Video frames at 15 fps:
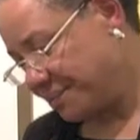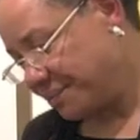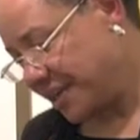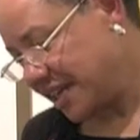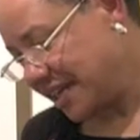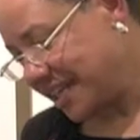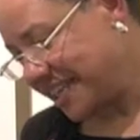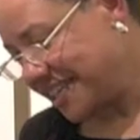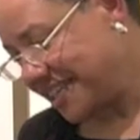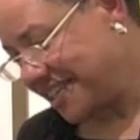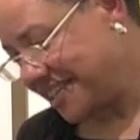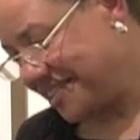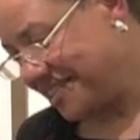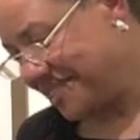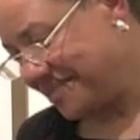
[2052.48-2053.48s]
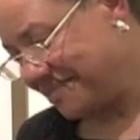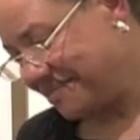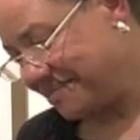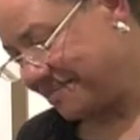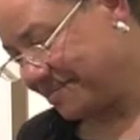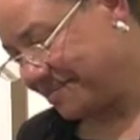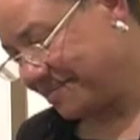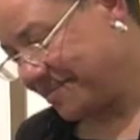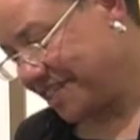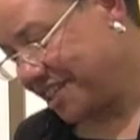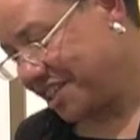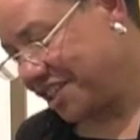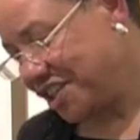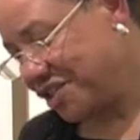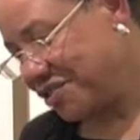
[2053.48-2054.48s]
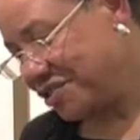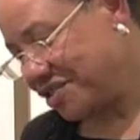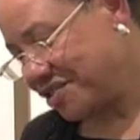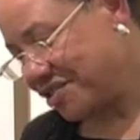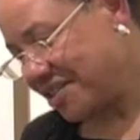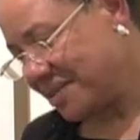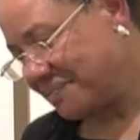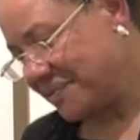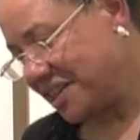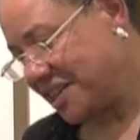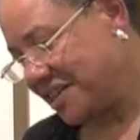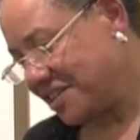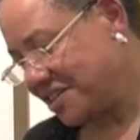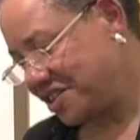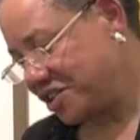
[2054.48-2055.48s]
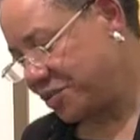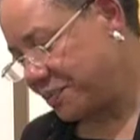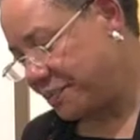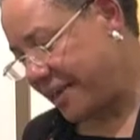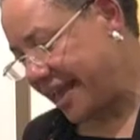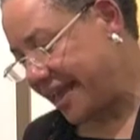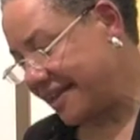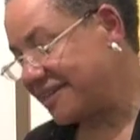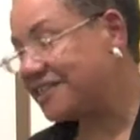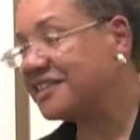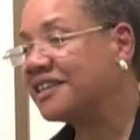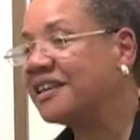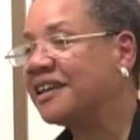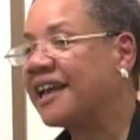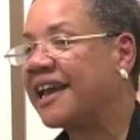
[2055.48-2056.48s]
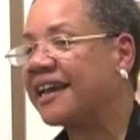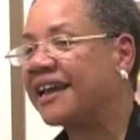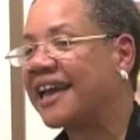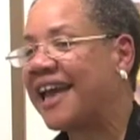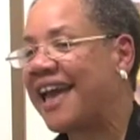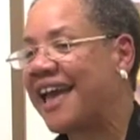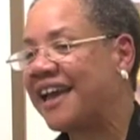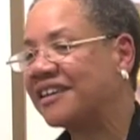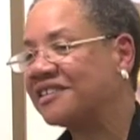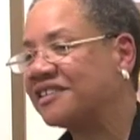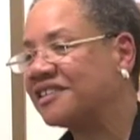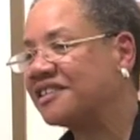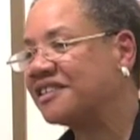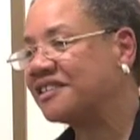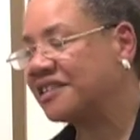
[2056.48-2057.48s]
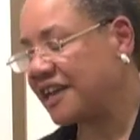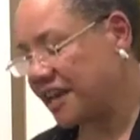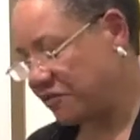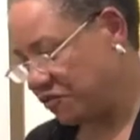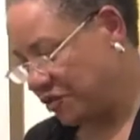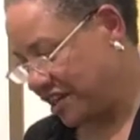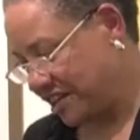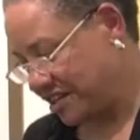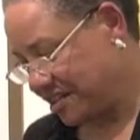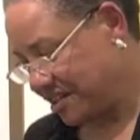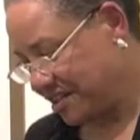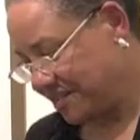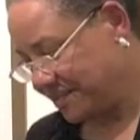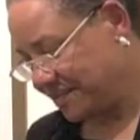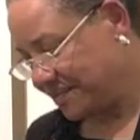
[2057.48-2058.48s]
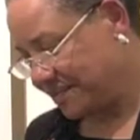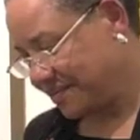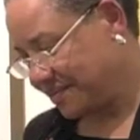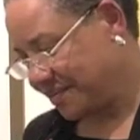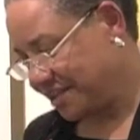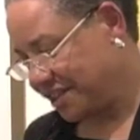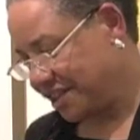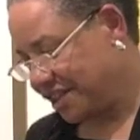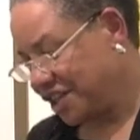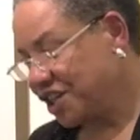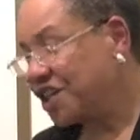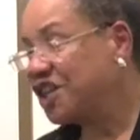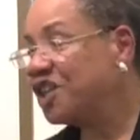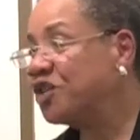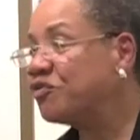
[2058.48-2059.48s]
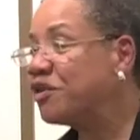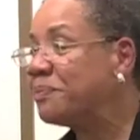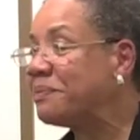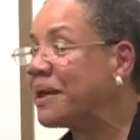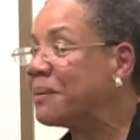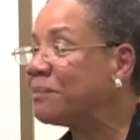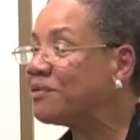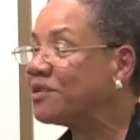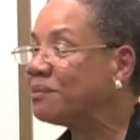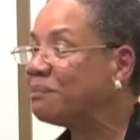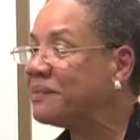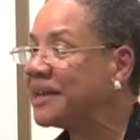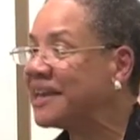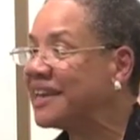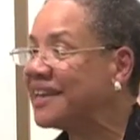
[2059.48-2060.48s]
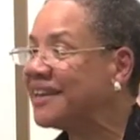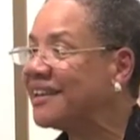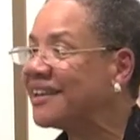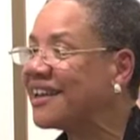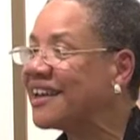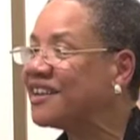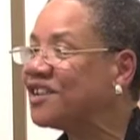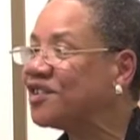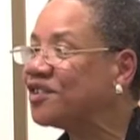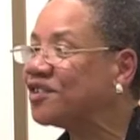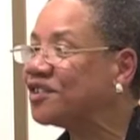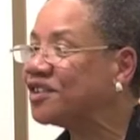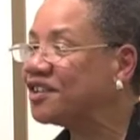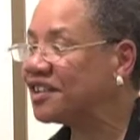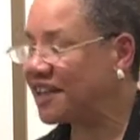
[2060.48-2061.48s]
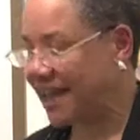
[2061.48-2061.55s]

But listen, you taught me to bait and cast and reel. You remembered me and your good